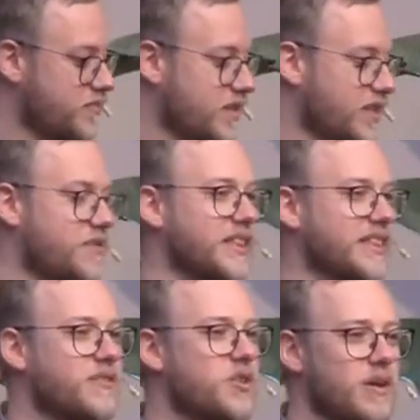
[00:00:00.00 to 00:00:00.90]
They think
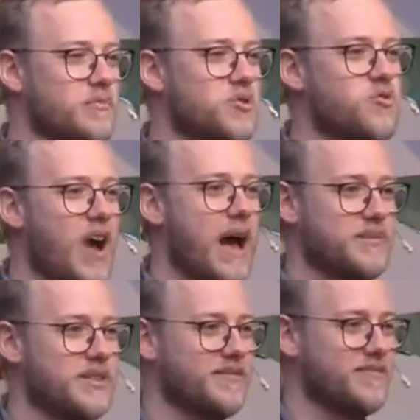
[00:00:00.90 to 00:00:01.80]
they've got him
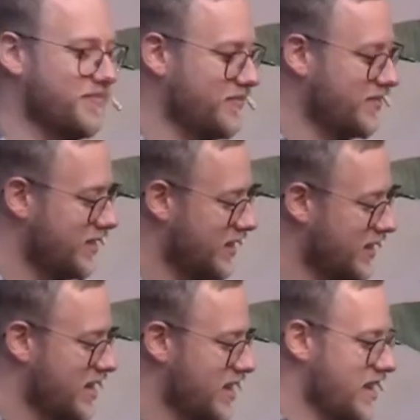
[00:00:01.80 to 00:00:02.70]
trapped.
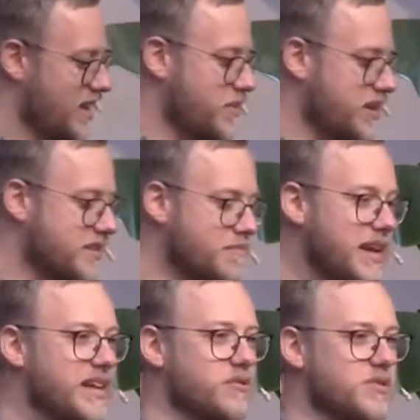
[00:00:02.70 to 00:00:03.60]
But his
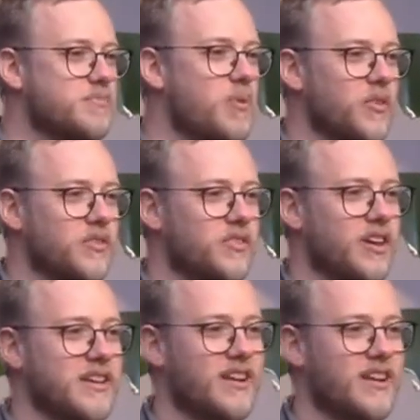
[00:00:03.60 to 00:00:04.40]
immediate response is a